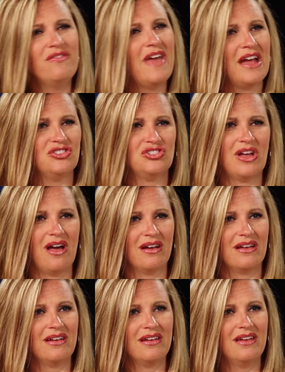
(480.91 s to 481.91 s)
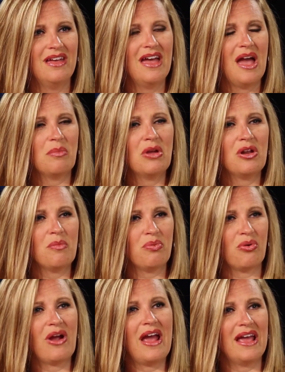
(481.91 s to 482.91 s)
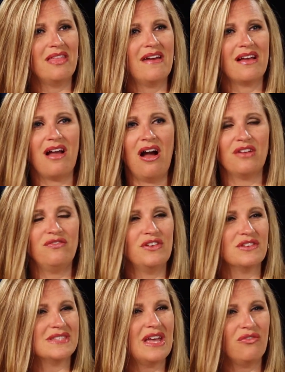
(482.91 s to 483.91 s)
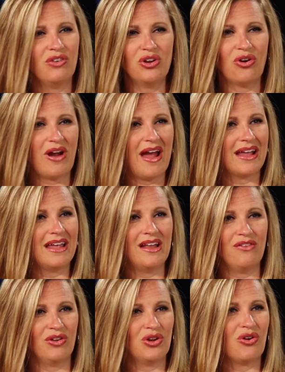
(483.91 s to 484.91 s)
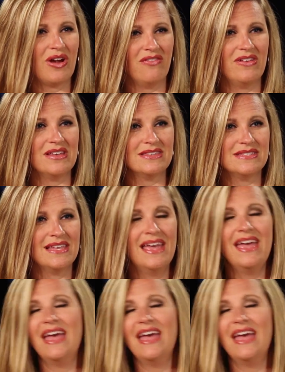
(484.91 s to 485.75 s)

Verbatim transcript: of that junk, I'm going to pray that God fills every crack and every crevice.